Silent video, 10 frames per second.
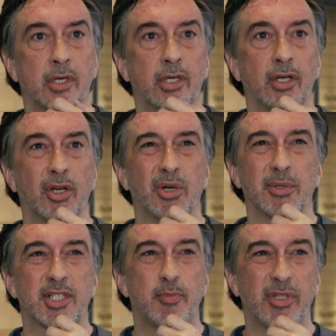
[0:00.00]
Oh,
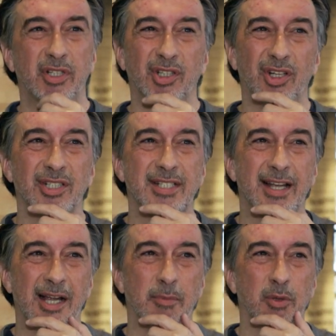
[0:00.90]
it's been a long
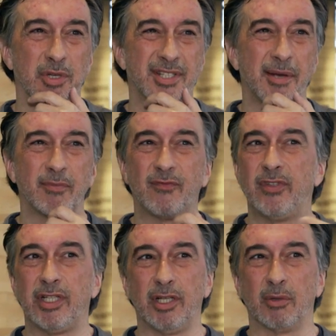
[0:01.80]
time. It was some
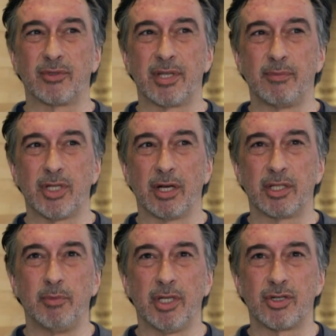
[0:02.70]
video, some
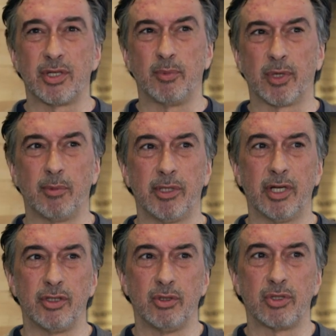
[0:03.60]
documentary, probably
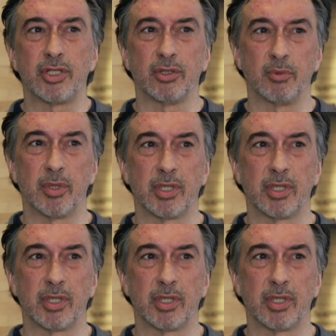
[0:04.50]
on YouTube.